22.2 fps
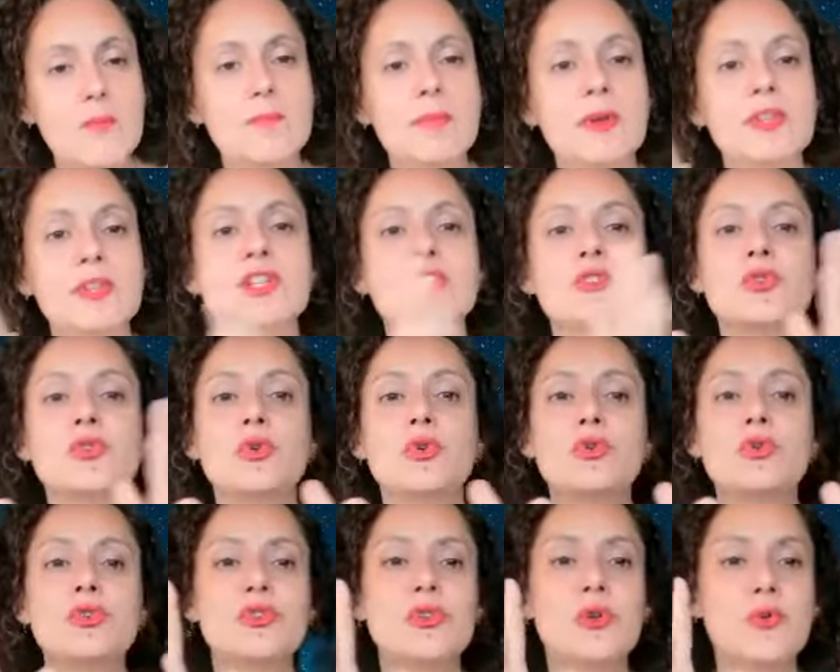But sure. there's
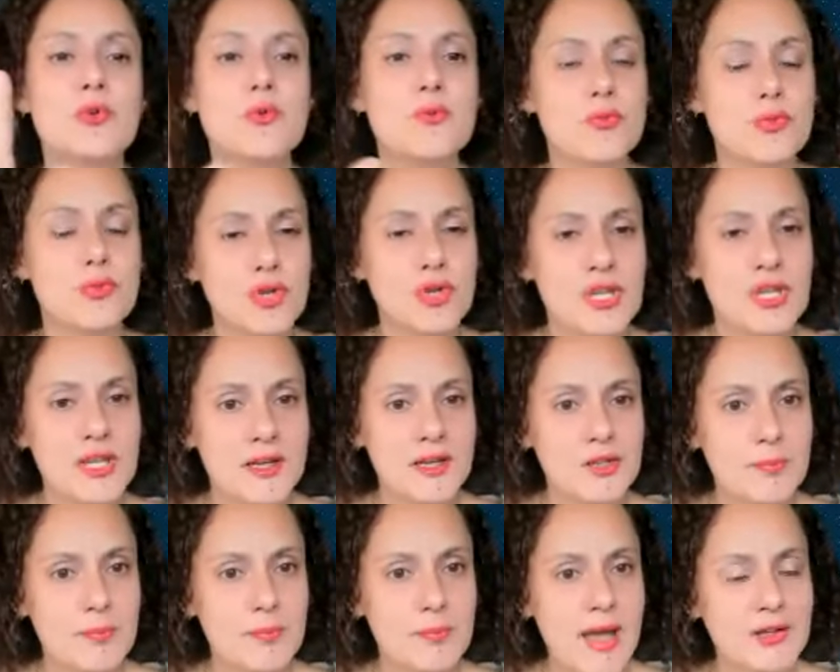also bringing
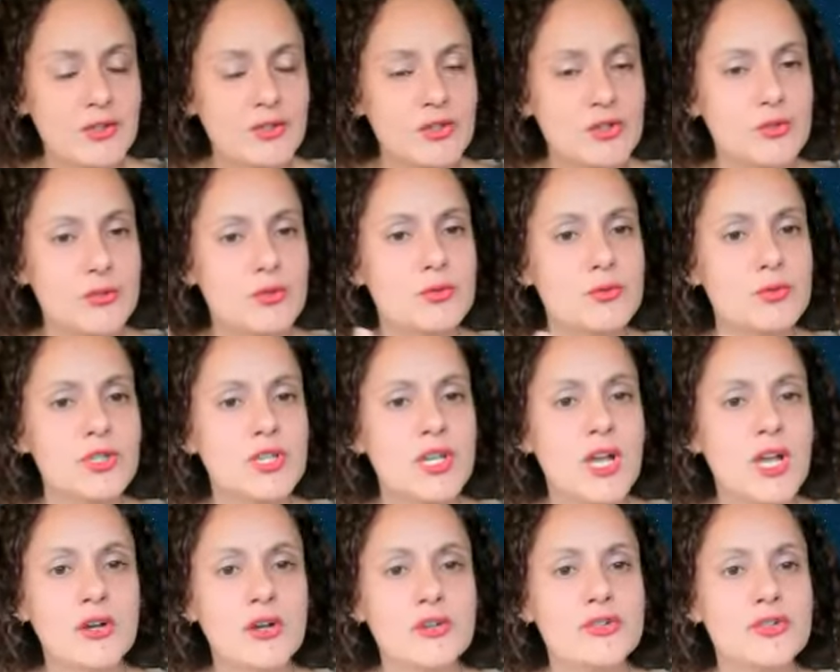us back to who
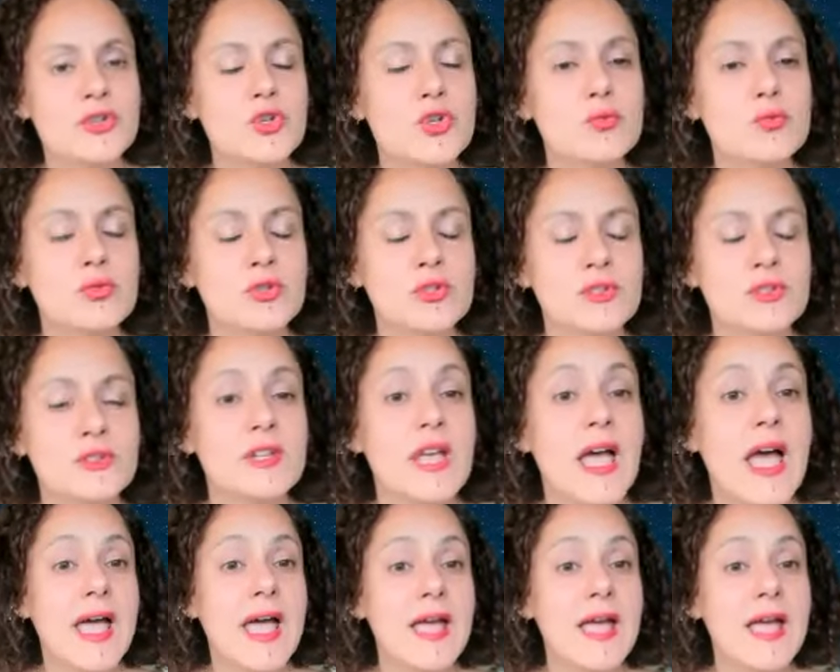we are as humans